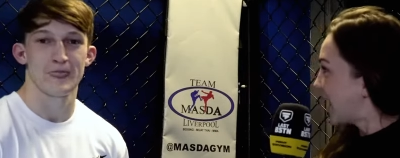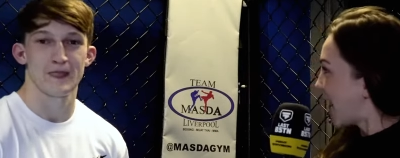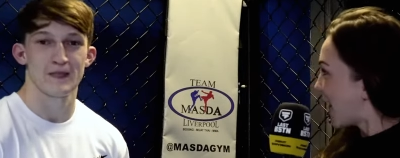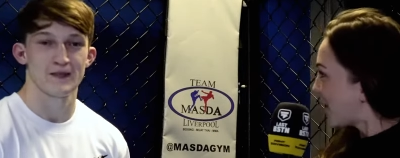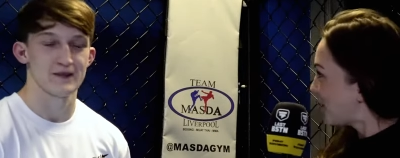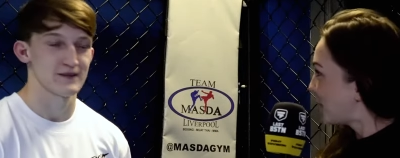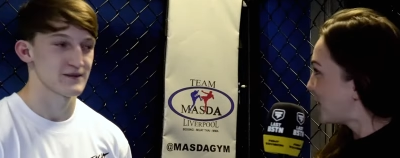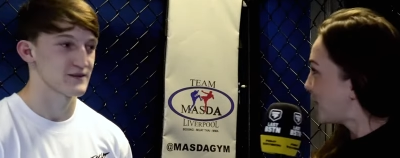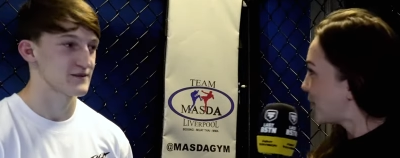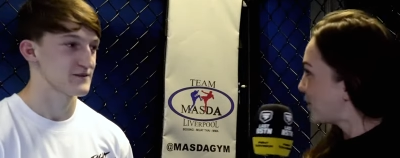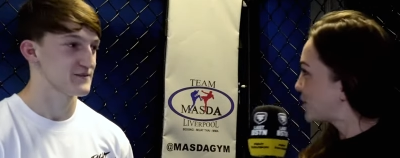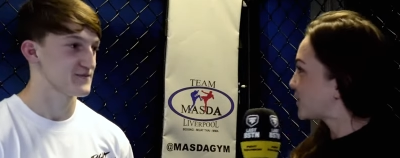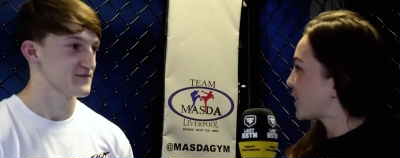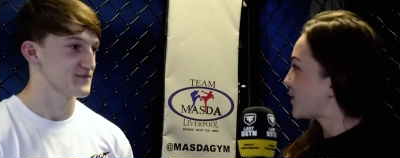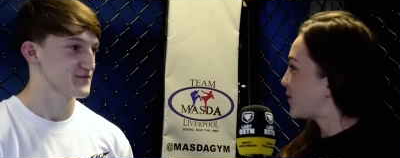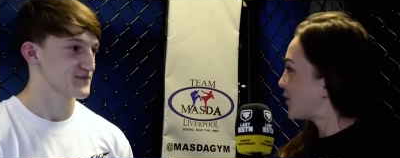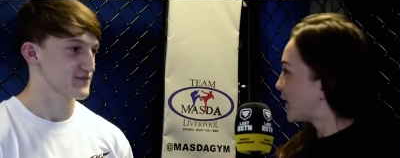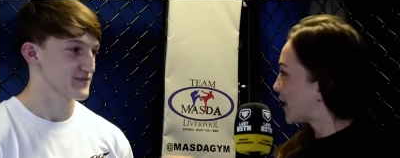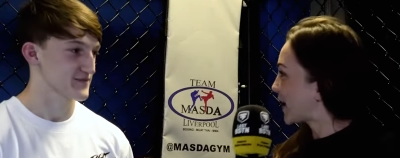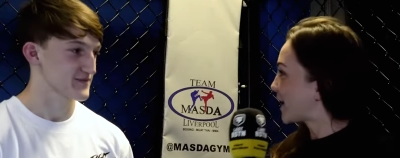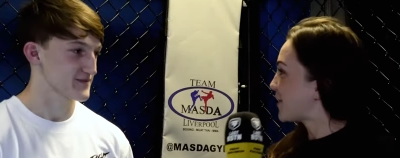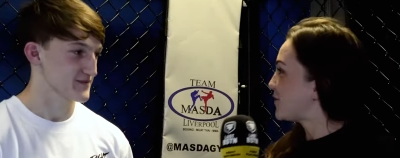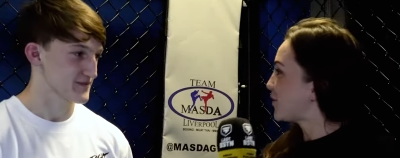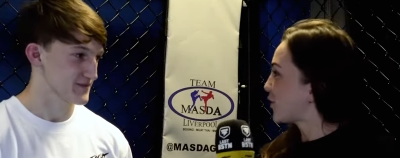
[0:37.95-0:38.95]
Speaker 1: how are you? So I
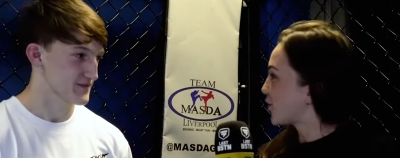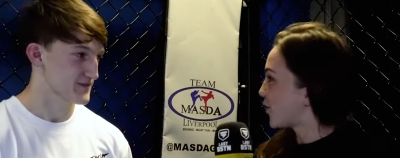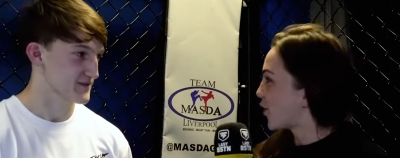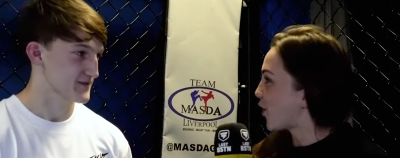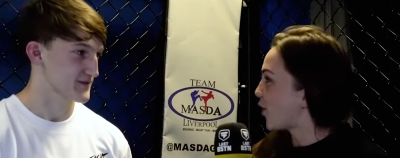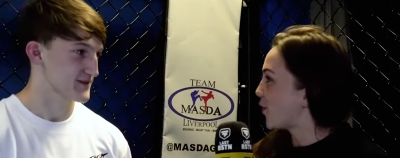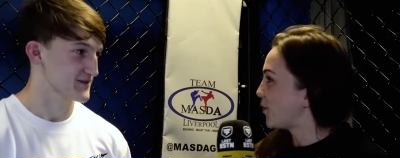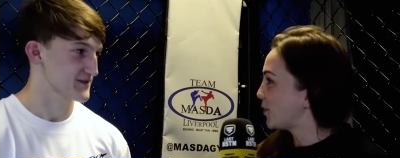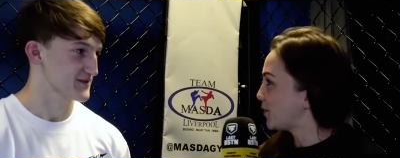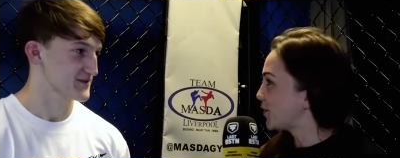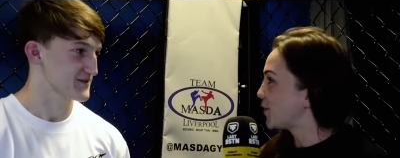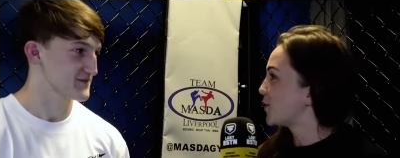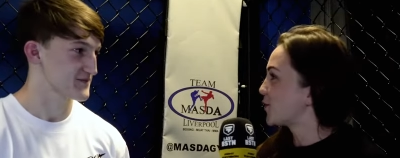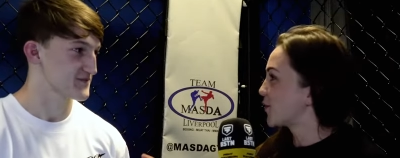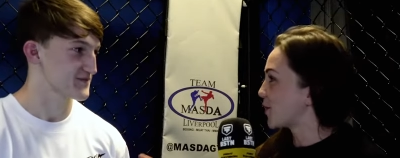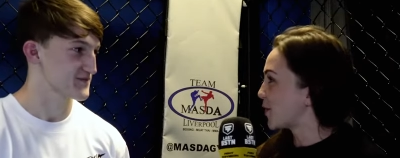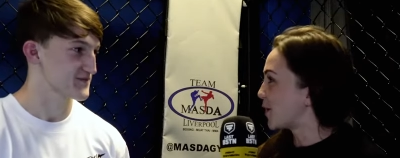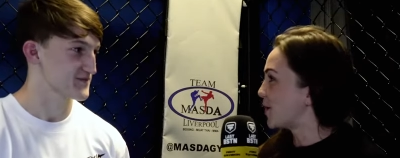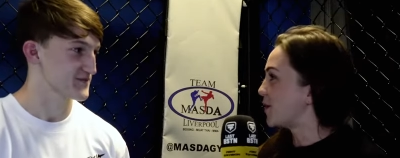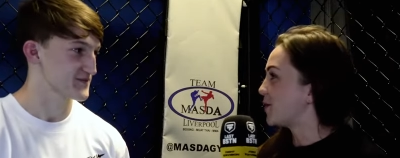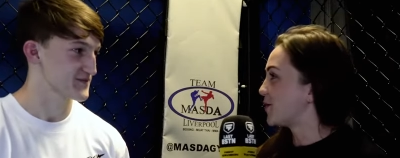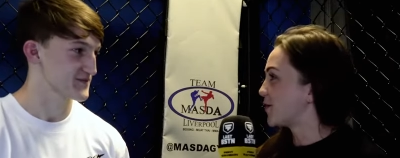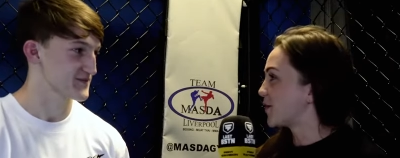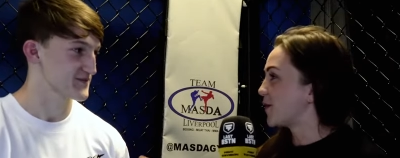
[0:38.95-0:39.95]
feel like I've not caught up with you
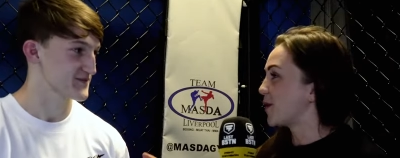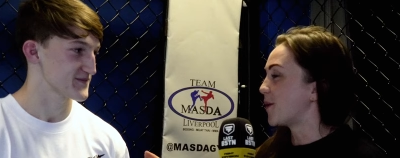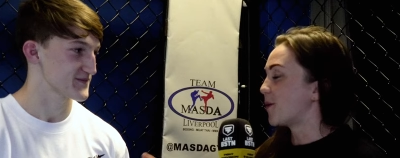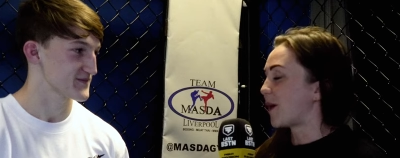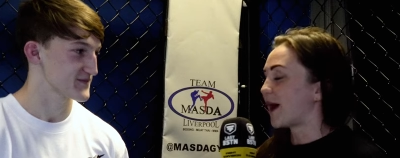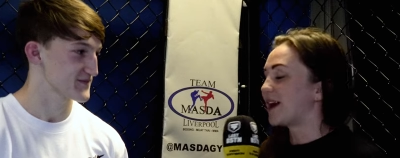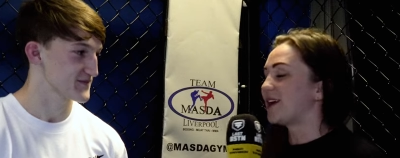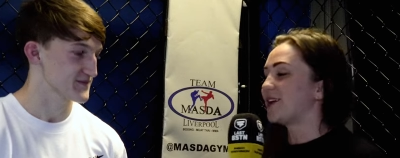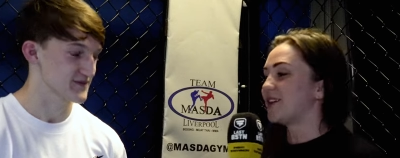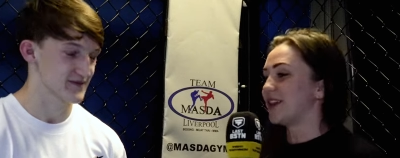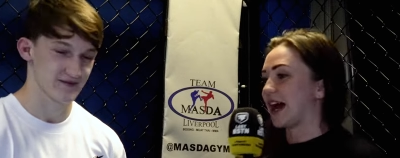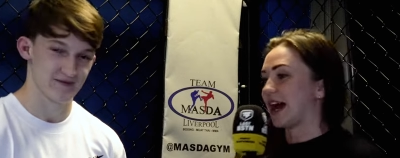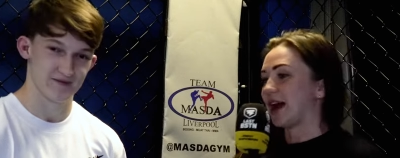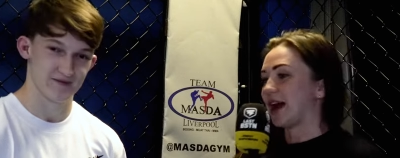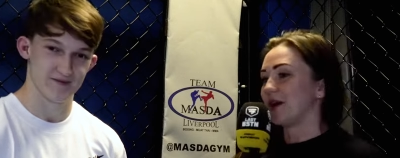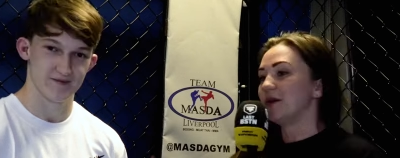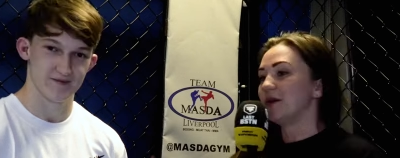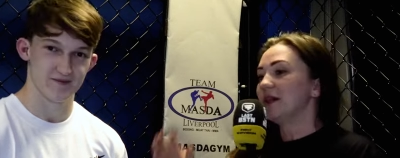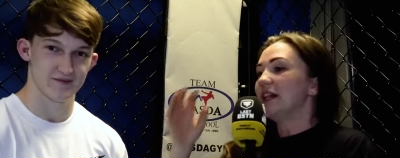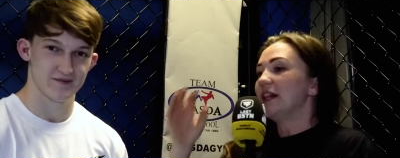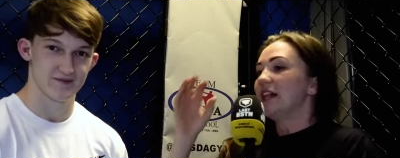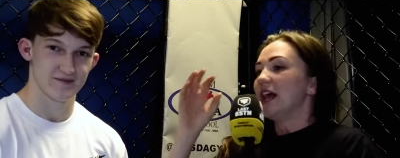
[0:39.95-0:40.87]
for a while now.